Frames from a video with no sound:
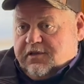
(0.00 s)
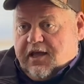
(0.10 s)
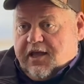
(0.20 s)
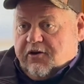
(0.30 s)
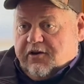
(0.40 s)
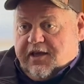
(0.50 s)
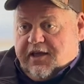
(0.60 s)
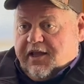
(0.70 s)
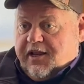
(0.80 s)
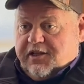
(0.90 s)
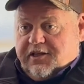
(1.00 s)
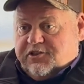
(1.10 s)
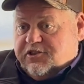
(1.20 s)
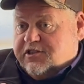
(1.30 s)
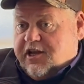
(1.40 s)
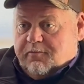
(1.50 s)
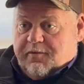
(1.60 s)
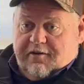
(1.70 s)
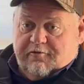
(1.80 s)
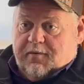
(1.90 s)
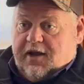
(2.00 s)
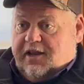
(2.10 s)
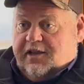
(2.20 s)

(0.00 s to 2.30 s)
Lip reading: you know, it just help everybody.